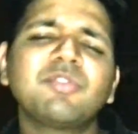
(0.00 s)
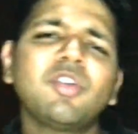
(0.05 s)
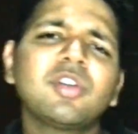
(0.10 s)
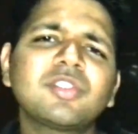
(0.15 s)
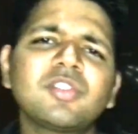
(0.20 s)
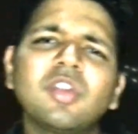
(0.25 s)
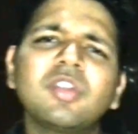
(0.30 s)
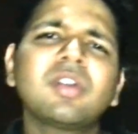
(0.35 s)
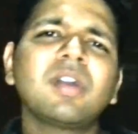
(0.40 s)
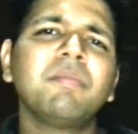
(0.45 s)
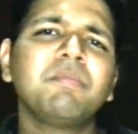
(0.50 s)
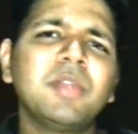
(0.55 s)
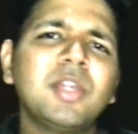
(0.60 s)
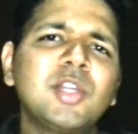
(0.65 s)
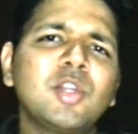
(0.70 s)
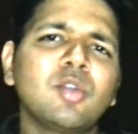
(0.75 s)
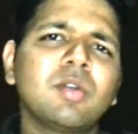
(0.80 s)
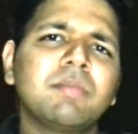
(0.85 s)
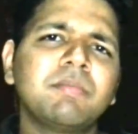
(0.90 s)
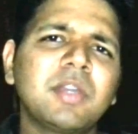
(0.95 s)
but it was
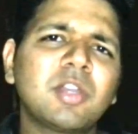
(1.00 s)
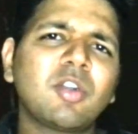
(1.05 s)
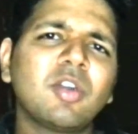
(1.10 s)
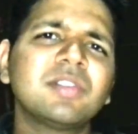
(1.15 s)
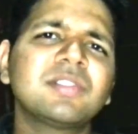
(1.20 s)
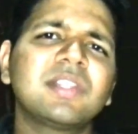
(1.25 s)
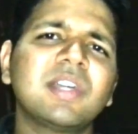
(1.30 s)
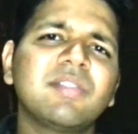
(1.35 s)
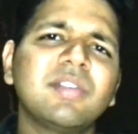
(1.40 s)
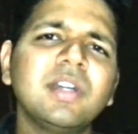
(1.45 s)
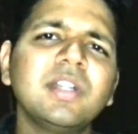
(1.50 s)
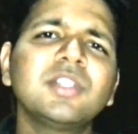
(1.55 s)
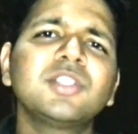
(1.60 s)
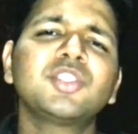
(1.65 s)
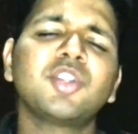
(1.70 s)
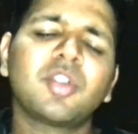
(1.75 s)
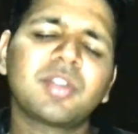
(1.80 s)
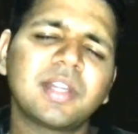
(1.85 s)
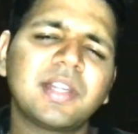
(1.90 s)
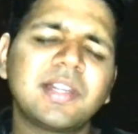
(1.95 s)
not complete human because they
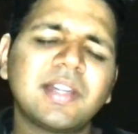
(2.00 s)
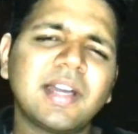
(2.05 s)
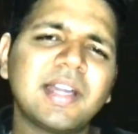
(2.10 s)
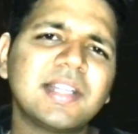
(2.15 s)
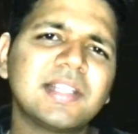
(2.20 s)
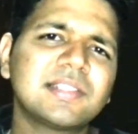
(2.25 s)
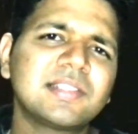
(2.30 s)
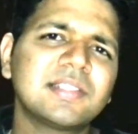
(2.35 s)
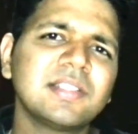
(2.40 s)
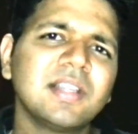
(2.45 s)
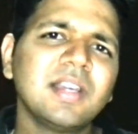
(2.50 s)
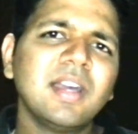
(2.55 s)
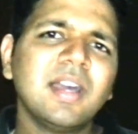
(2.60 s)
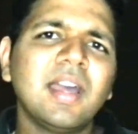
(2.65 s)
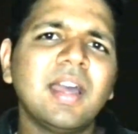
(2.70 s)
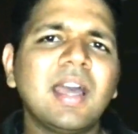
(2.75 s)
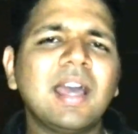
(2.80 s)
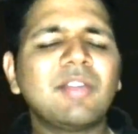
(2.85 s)
were shorter in heights.